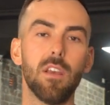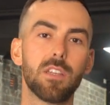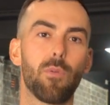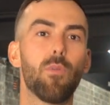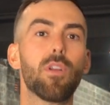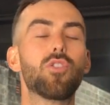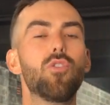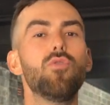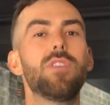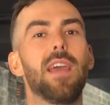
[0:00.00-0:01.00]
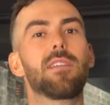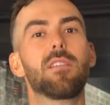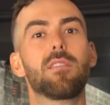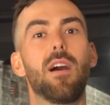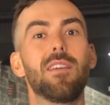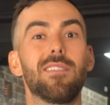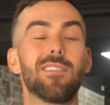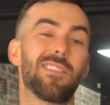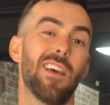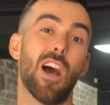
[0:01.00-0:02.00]
So we want to choose
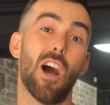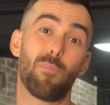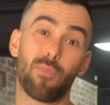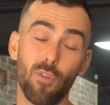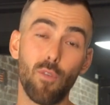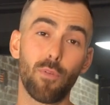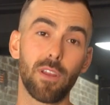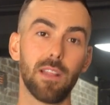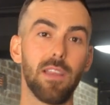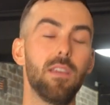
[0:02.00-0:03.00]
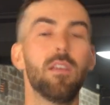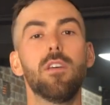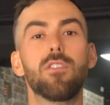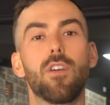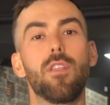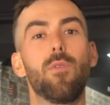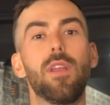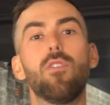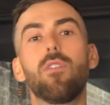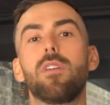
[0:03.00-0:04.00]
exercises appropriately so that
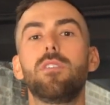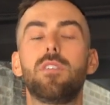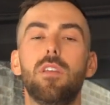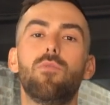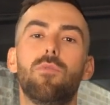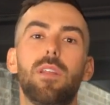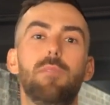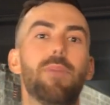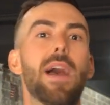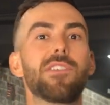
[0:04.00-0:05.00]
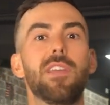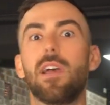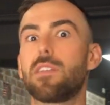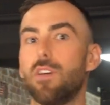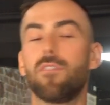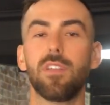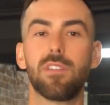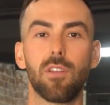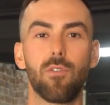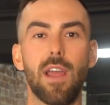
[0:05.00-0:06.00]
we're not continually bashing ourselves
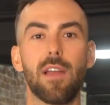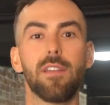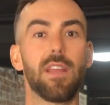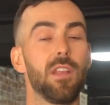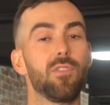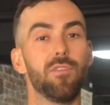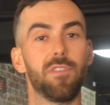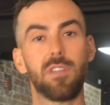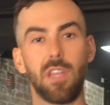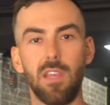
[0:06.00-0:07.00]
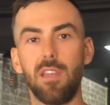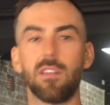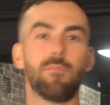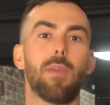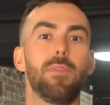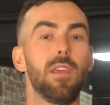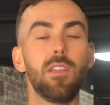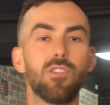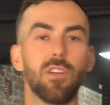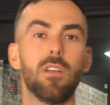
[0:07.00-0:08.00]
into the ground and getting too fatigued and maybe
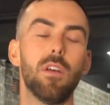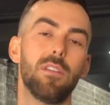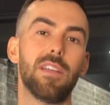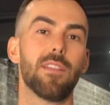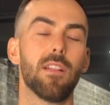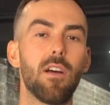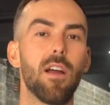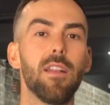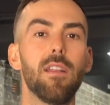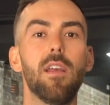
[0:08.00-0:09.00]
injured down the line.